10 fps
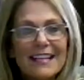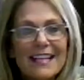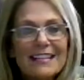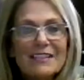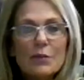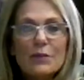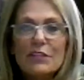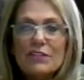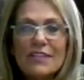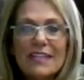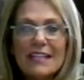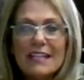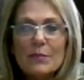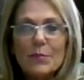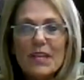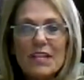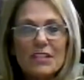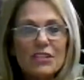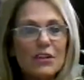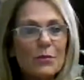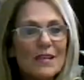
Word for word: And so when you're sitting at the beach, you know,